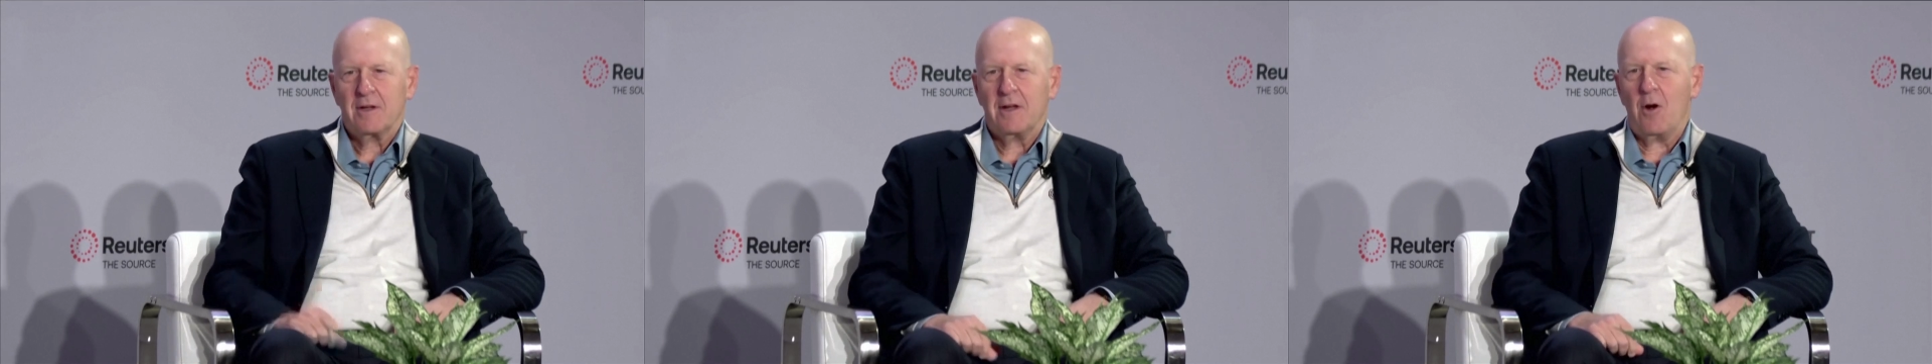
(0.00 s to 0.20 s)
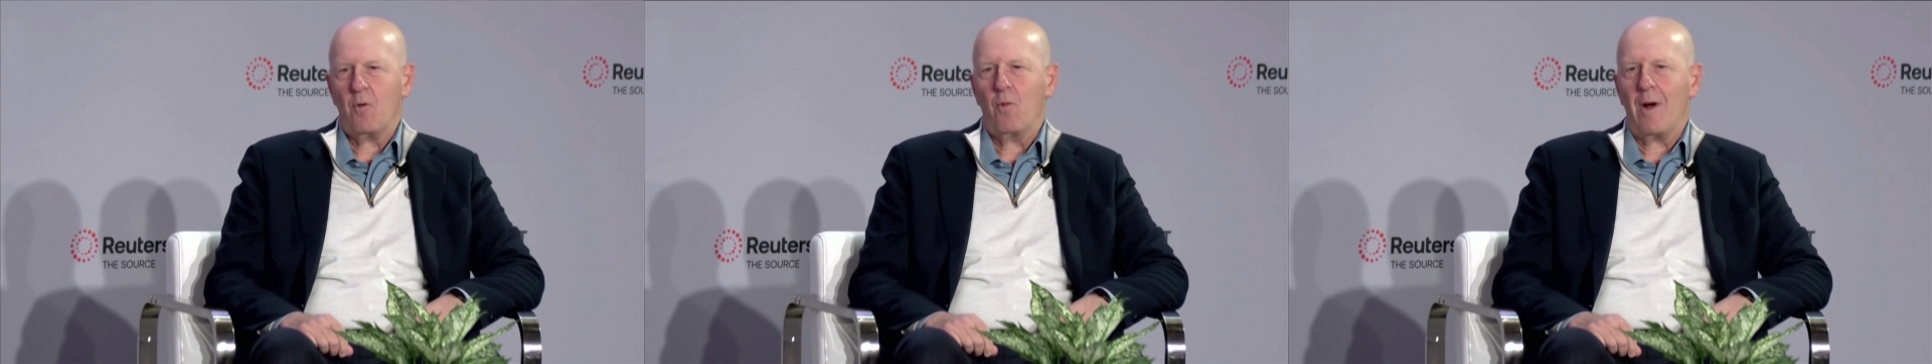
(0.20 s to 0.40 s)

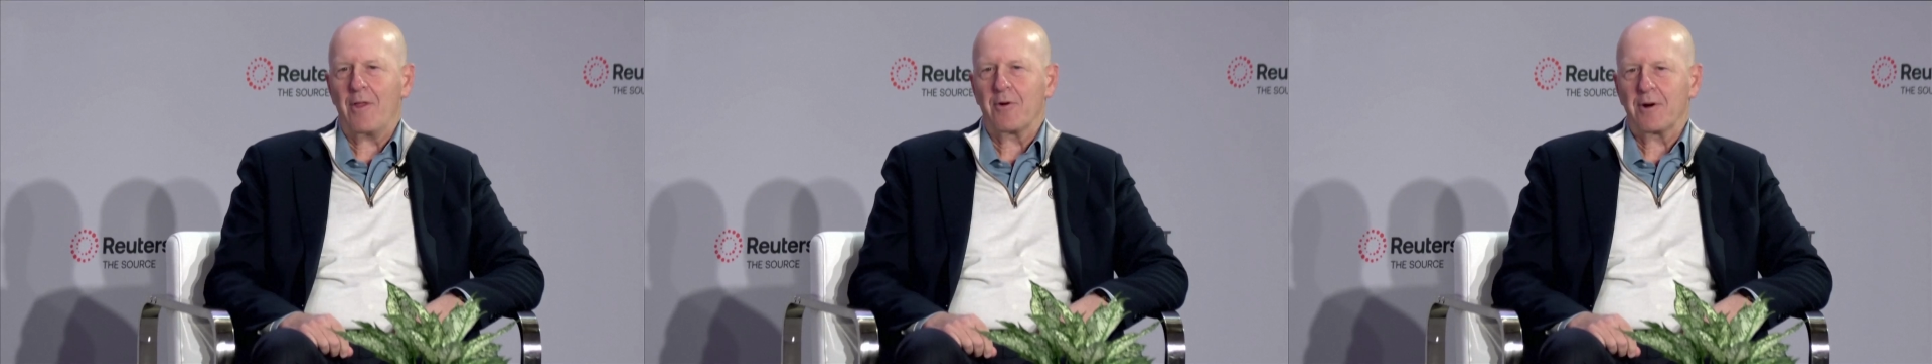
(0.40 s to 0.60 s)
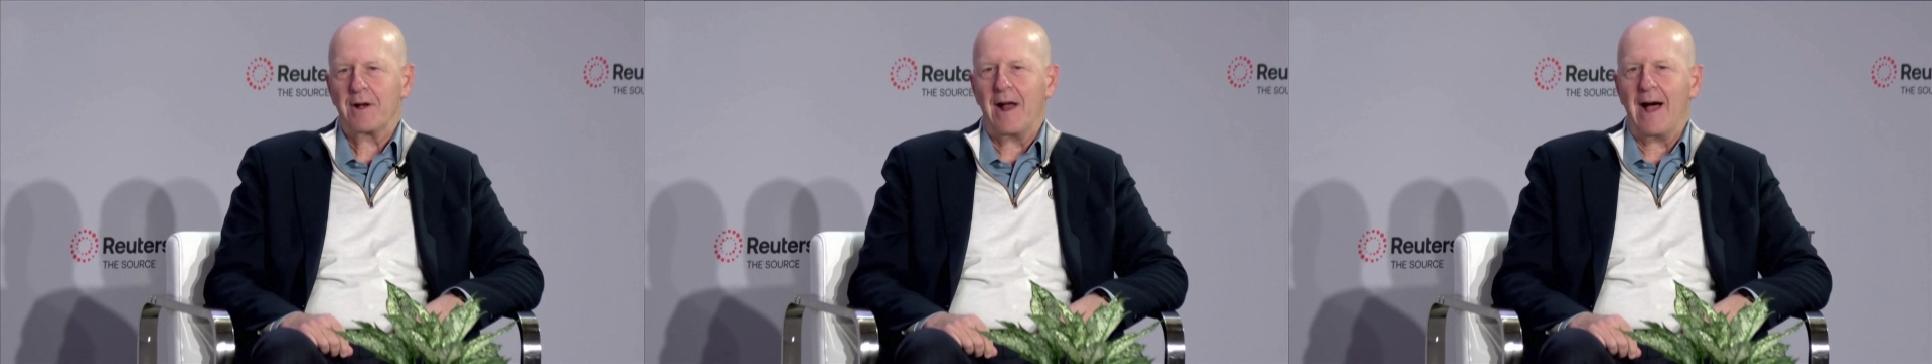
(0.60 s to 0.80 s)

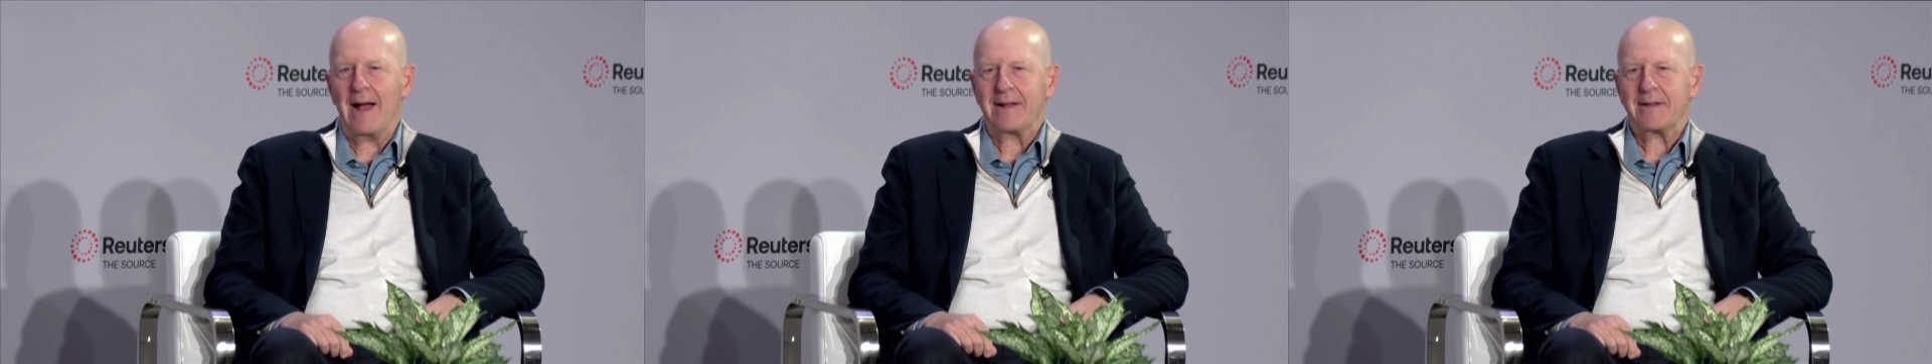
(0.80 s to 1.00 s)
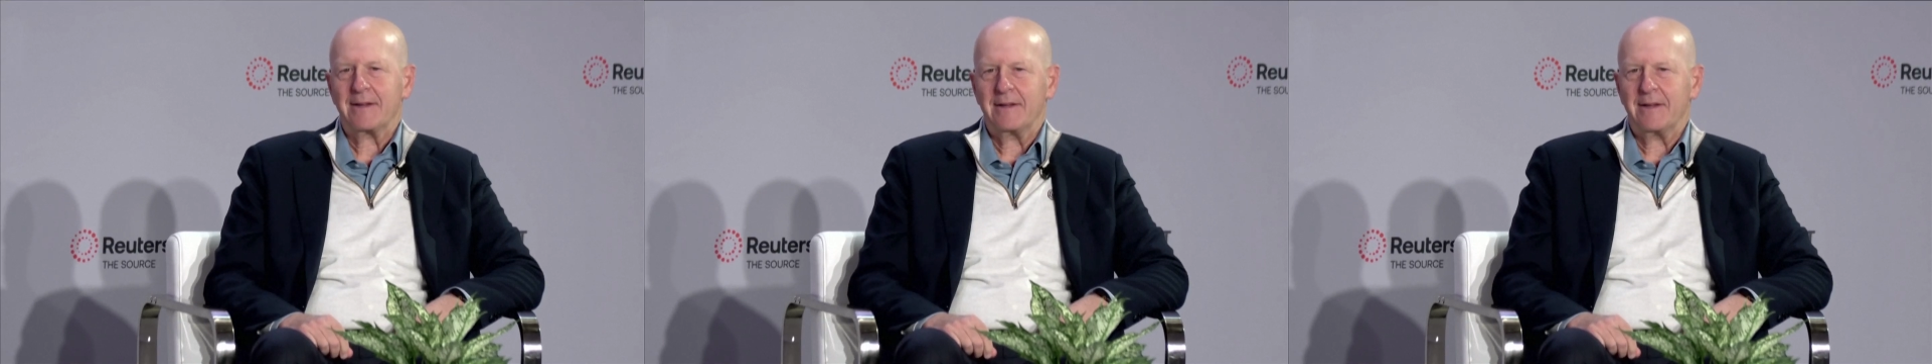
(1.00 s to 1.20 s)
whether or
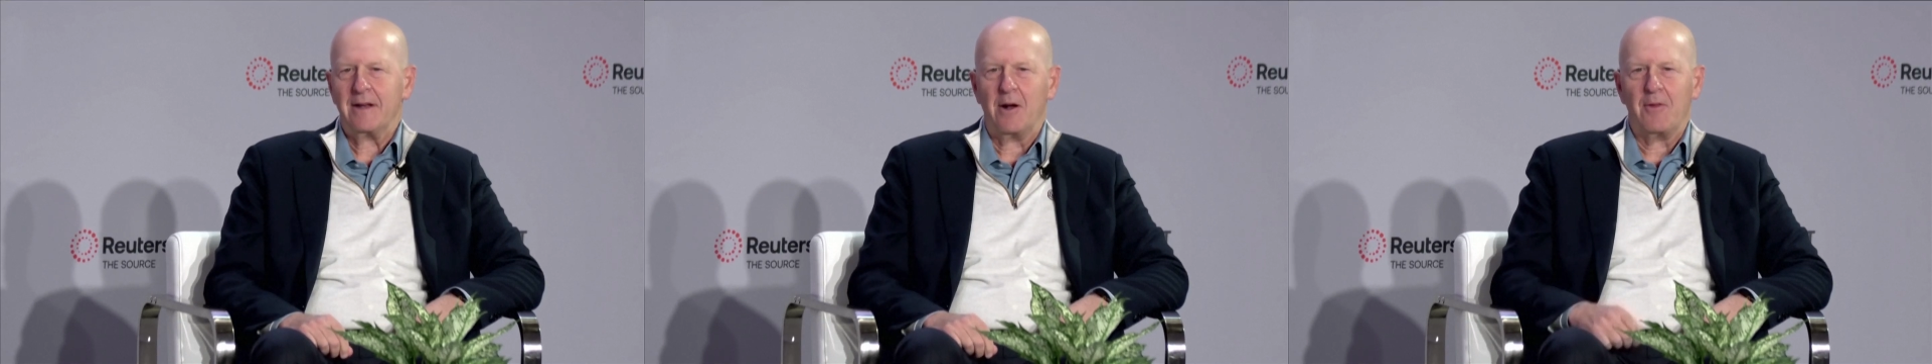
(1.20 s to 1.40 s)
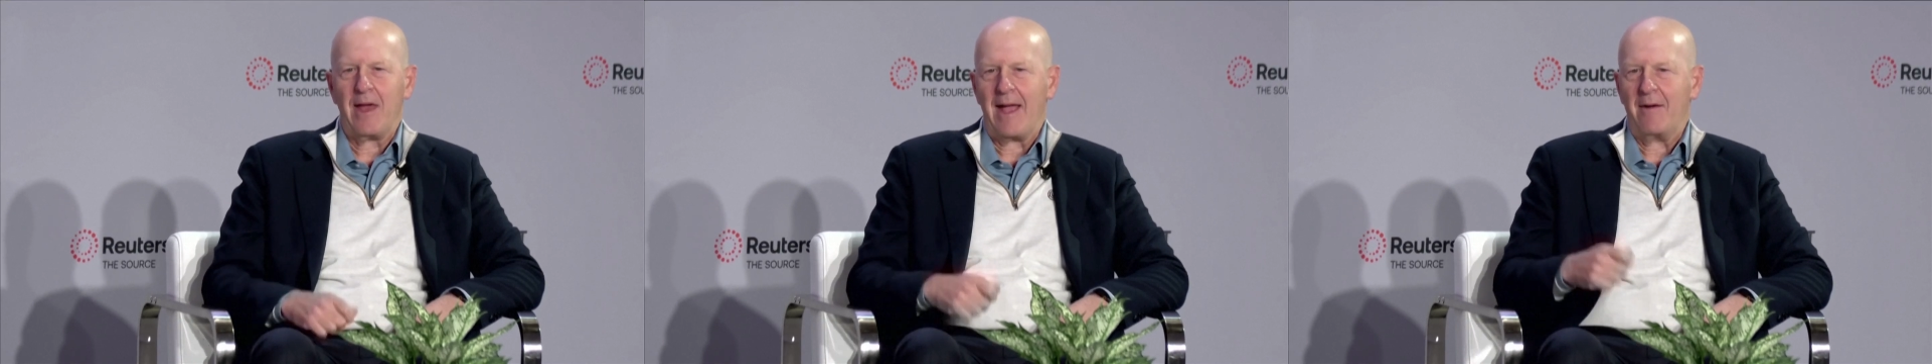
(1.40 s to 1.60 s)
not,
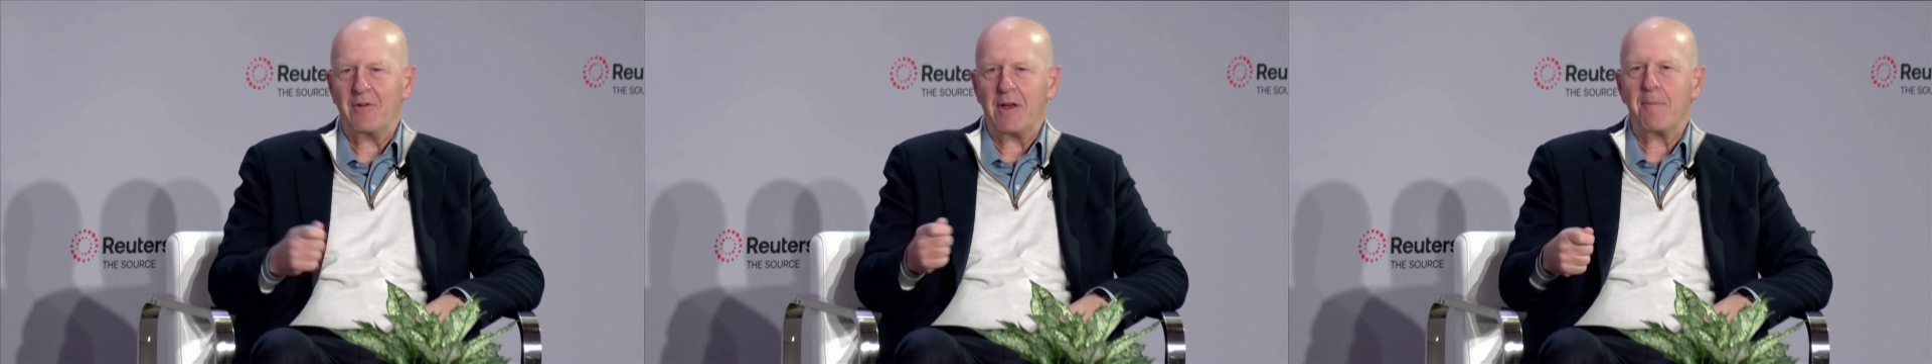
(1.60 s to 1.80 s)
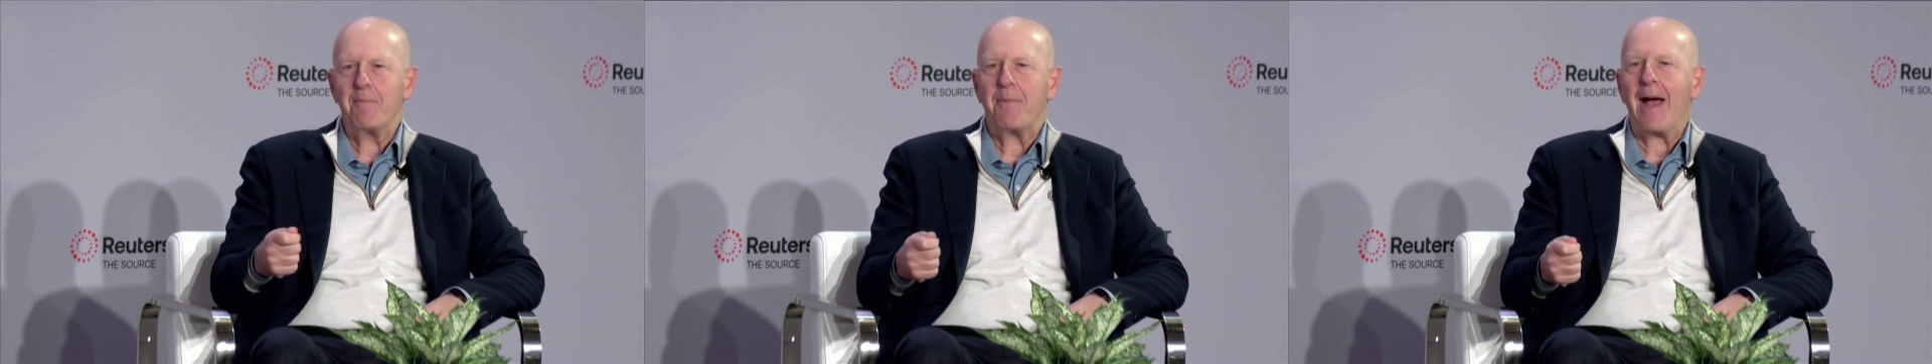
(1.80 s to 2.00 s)
they have
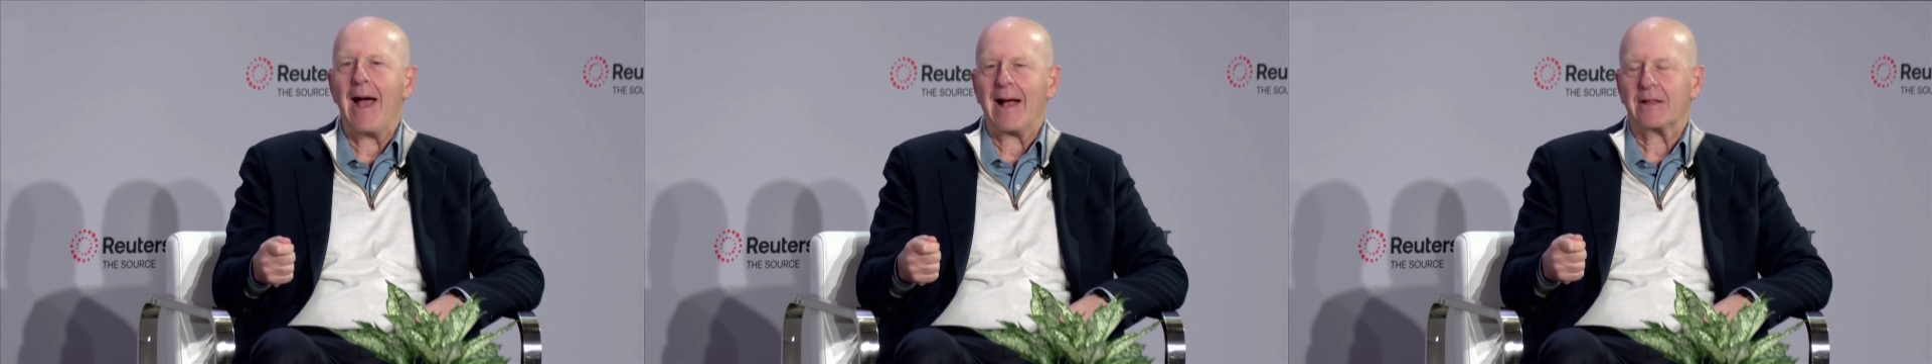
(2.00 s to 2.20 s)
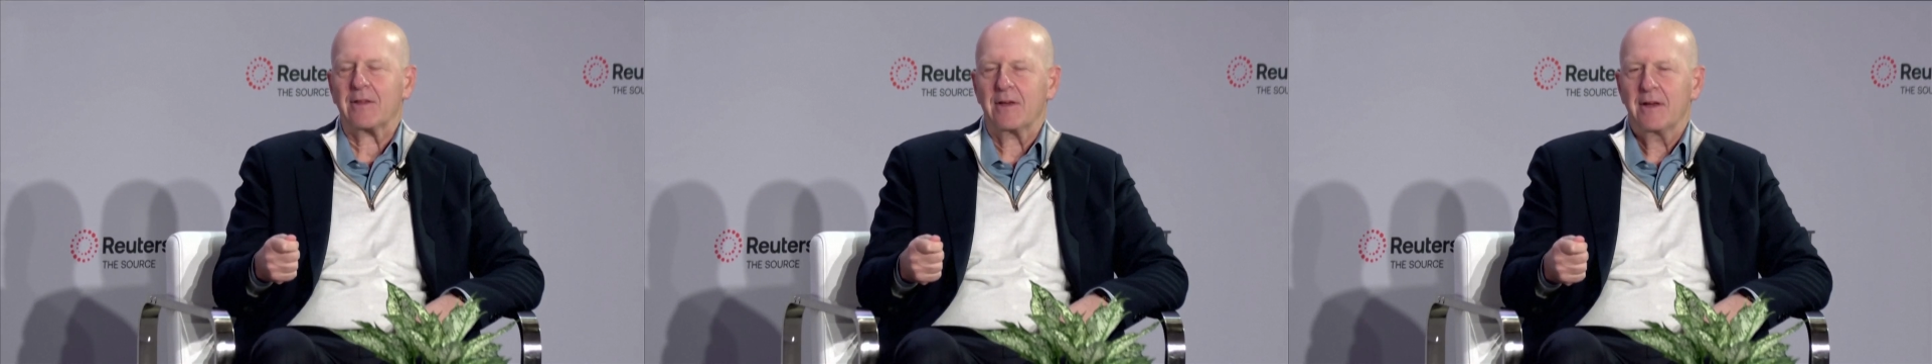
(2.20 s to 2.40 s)
an
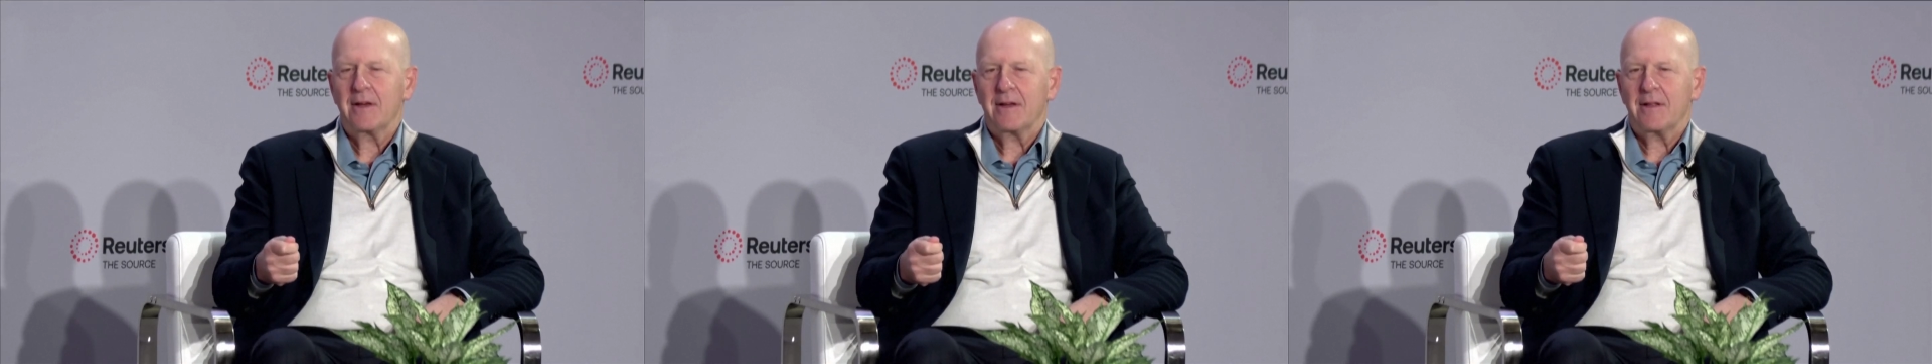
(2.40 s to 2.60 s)
impact